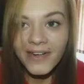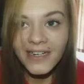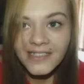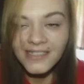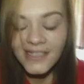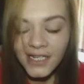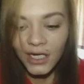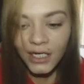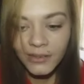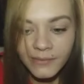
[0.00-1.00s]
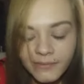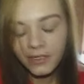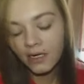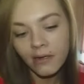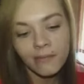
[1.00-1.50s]
One, so
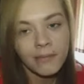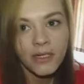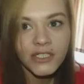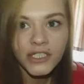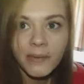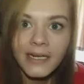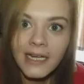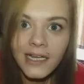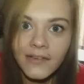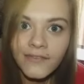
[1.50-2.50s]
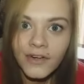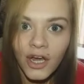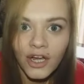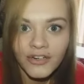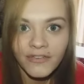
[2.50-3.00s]
I'm not doing a
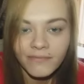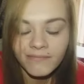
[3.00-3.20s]
full-on